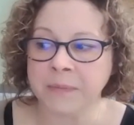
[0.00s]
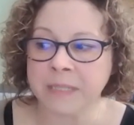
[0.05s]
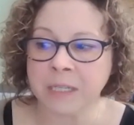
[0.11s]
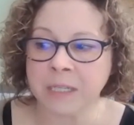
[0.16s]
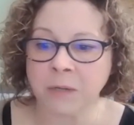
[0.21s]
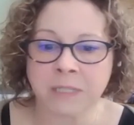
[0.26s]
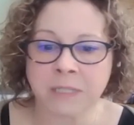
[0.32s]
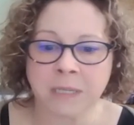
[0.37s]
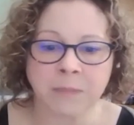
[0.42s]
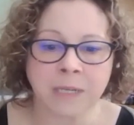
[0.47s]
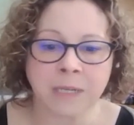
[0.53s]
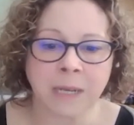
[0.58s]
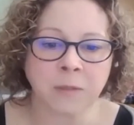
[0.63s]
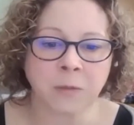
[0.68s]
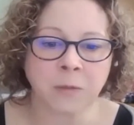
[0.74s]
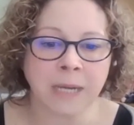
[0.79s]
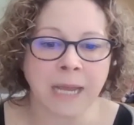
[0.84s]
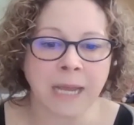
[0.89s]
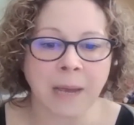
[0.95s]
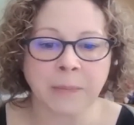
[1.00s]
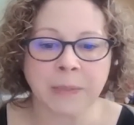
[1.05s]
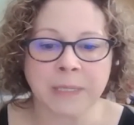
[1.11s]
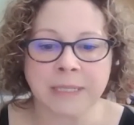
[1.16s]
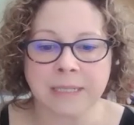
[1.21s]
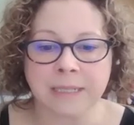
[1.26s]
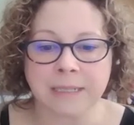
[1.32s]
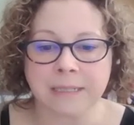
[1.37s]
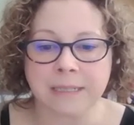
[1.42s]
so sometimes what
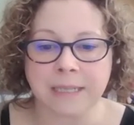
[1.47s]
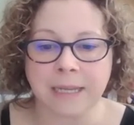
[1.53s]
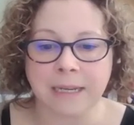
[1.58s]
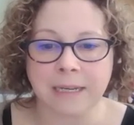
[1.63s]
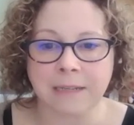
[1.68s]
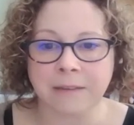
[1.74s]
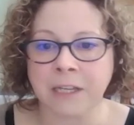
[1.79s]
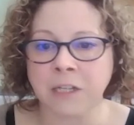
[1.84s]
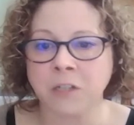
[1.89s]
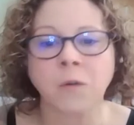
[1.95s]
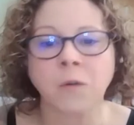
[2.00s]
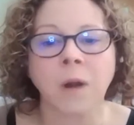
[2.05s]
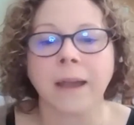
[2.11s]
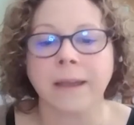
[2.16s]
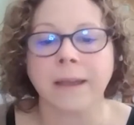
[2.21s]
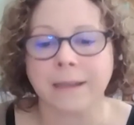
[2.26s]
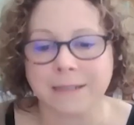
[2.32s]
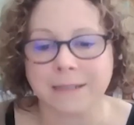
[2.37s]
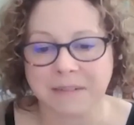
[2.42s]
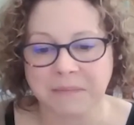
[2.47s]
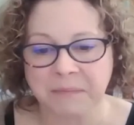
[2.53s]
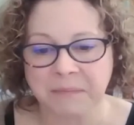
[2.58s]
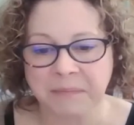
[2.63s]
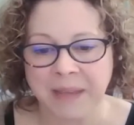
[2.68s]
happens is they try it.